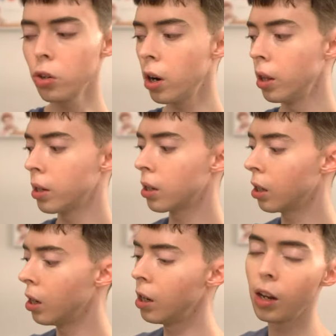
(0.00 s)
try this
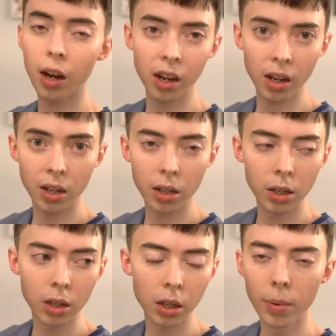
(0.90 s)

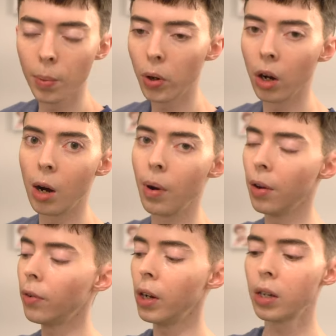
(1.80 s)
tonight. Maybe put it on my
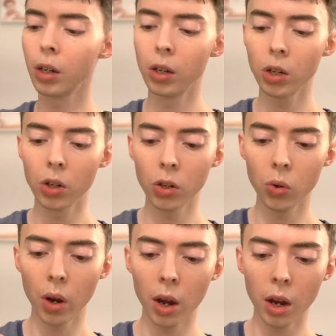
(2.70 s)
face in addition
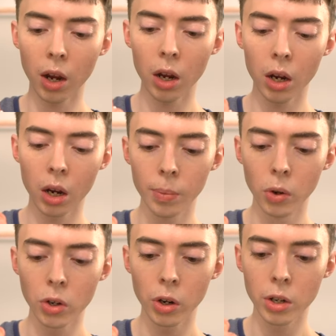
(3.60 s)
to a, a
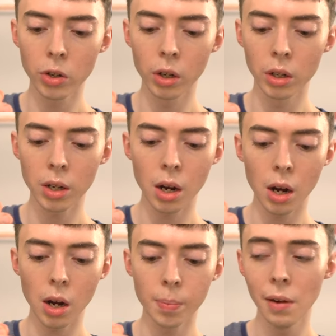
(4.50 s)
moisturizer on
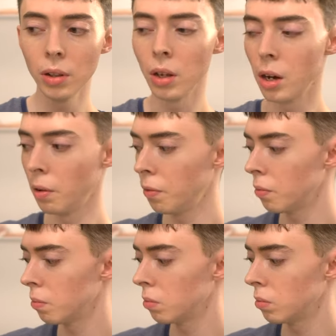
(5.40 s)
top. I have a lot of
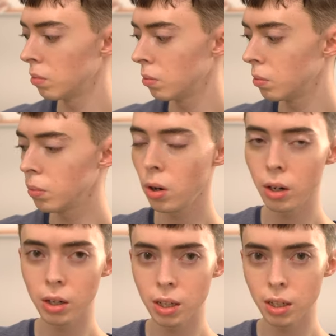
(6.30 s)

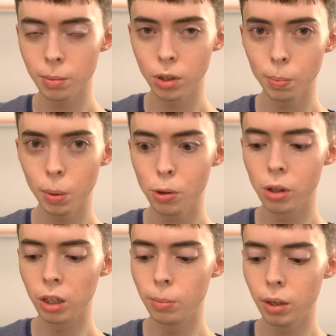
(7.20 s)
products that I'm gonna be
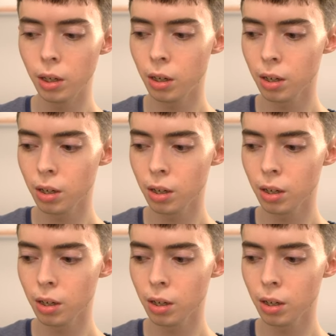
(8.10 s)
putting on my,